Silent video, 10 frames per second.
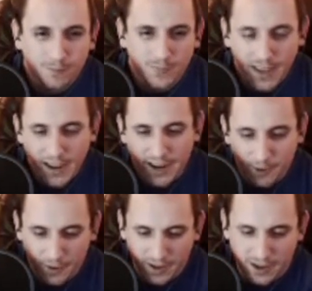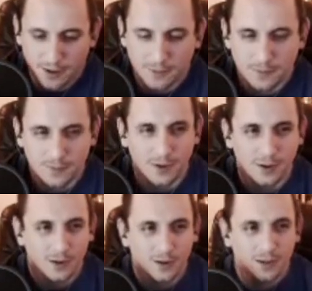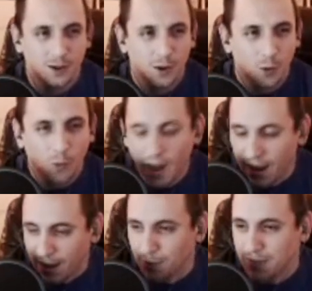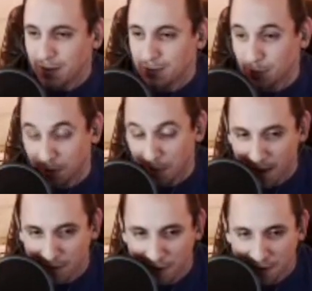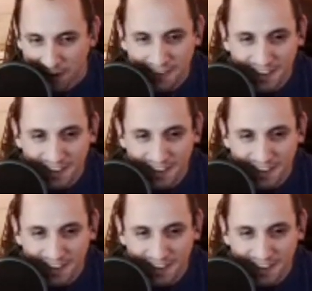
There we go. Wow, that was a really bad fight.